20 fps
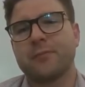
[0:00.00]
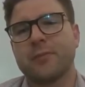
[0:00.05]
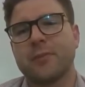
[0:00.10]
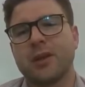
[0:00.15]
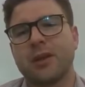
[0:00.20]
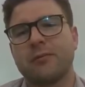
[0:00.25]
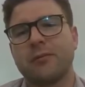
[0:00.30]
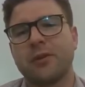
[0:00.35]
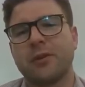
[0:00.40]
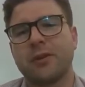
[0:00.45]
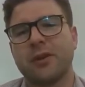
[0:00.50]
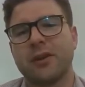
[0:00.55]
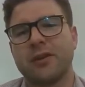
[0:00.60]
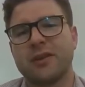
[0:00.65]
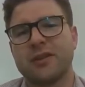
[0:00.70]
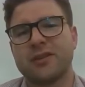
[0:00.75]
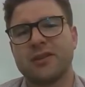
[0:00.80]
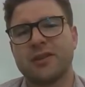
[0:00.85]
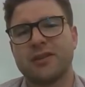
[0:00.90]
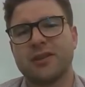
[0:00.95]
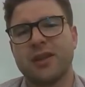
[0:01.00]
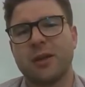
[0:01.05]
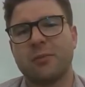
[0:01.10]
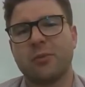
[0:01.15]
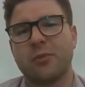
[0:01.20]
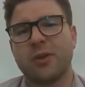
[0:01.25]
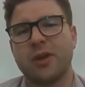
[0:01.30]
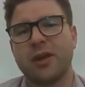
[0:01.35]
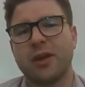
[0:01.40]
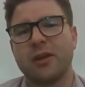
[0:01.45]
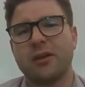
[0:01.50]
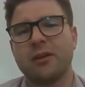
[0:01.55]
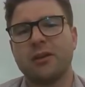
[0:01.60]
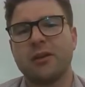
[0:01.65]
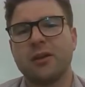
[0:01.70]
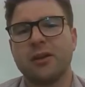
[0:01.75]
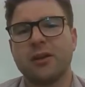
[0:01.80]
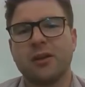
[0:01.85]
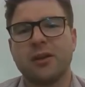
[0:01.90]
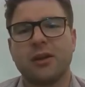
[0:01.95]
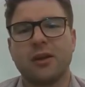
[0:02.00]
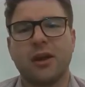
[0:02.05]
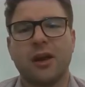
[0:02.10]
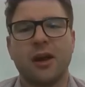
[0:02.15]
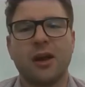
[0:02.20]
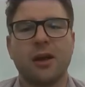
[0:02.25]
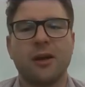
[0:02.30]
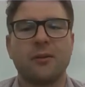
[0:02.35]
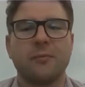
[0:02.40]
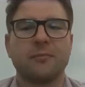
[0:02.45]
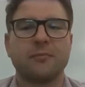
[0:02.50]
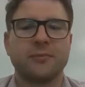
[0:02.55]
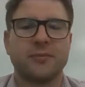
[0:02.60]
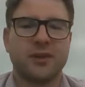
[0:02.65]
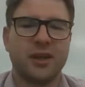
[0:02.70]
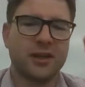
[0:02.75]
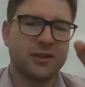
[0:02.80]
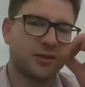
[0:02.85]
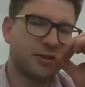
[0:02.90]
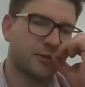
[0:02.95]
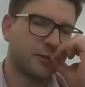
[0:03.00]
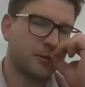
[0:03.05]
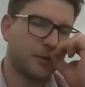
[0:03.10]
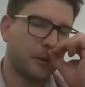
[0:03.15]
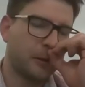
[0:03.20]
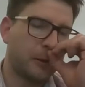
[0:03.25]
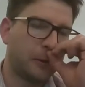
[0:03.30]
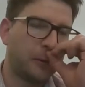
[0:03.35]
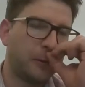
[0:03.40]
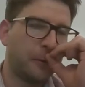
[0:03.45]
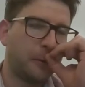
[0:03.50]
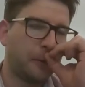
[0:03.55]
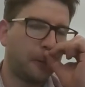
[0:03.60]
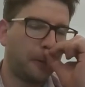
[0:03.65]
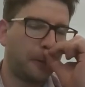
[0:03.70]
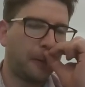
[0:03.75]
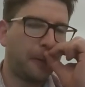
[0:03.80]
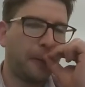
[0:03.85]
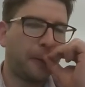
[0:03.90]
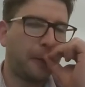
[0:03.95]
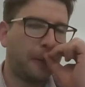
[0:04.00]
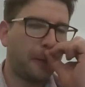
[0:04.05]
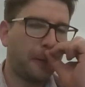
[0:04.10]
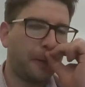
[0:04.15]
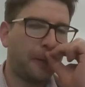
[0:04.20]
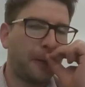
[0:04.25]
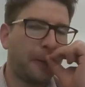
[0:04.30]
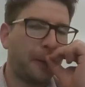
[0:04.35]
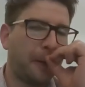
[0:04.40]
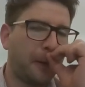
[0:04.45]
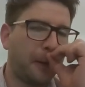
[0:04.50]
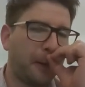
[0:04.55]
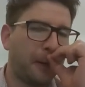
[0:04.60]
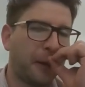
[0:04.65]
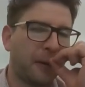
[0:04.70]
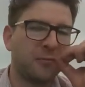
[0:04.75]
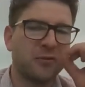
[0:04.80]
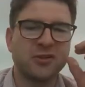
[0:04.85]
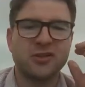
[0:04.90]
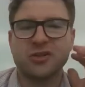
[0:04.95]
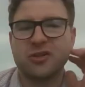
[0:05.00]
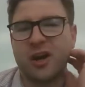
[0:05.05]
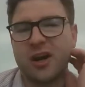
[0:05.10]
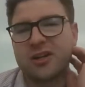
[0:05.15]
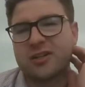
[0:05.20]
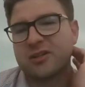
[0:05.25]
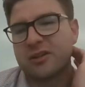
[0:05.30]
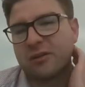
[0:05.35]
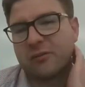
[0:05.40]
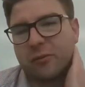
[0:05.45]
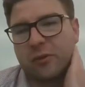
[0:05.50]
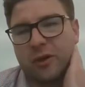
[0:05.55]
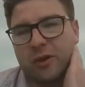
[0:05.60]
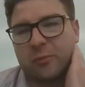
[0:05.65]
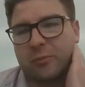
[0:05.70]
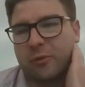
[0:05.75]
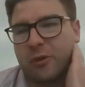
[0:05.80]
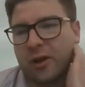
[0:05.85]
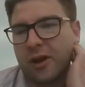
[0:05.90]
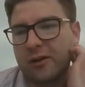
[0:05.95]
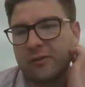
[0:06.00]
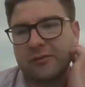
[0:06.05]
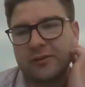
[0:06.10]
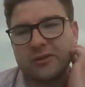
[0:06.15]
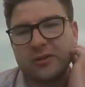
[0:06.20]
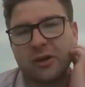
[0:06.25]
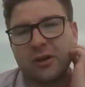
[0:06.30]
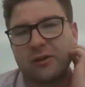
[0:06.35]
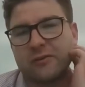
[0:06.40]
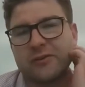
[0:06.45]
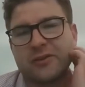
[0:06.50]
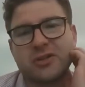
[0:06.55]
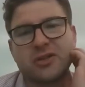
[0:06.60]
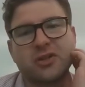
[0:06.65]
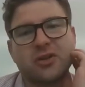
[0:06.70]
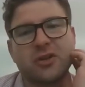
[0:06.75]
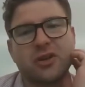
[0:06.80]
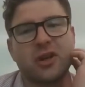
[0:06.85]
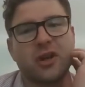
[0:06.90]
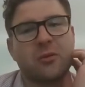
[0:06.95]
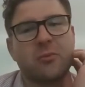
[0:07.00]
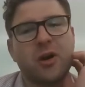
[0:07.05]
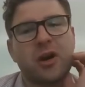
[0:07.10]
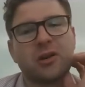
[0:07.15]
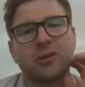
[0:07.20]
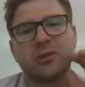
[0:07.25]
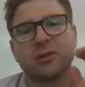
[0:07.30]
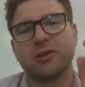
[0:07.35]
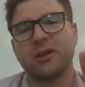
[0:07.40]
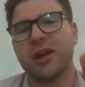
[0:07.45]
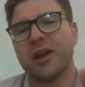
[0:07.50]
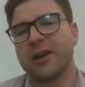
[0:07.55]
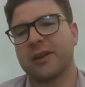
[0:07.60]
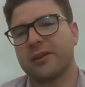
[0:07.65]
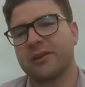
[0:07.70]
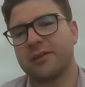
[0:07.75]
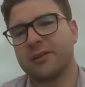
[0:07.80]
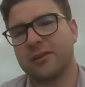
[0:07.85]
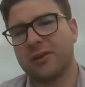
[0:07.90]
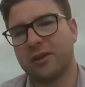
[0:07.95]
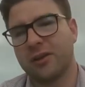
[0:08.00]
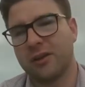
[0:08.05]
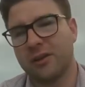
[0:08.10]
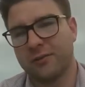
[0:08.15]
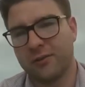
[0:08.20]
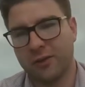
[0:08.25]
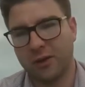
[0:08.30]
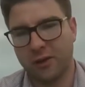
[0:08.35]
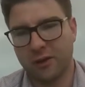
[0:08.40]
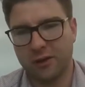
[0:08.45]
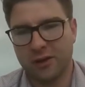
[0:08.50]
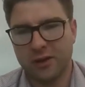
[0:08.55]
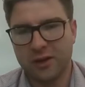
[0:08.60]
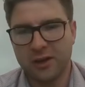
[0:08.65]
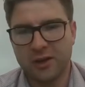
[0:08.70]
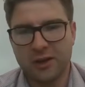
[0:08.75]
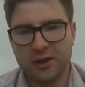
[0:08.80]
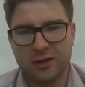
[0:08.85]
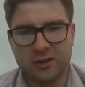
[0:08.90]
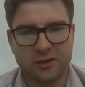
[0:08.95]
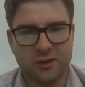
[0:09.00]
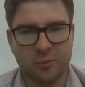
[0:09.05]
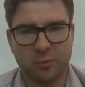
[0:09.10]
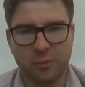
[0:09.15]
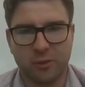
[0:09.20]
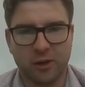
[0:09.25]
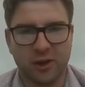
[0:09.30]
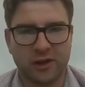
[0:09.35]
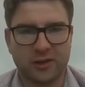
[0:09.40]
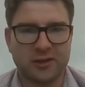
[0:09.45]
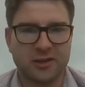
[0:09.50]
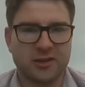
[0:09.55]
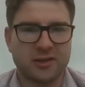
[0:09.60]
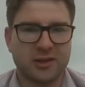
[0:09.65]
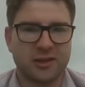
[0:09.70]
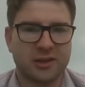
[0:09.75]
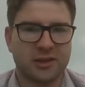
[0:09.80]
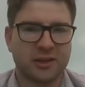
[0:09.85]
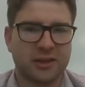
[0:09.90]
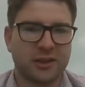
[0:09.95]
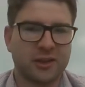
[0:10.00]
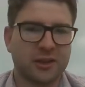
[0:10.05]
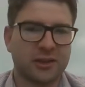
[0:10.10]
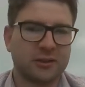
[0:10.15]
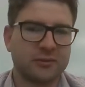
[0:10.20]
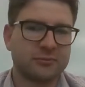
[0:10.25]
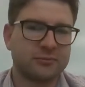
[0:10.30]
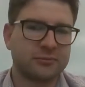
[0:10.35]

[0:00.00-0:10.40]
this example here, that's just a little demonstration of what a product photographer studio might look like. You know, you've got your product, you're selling a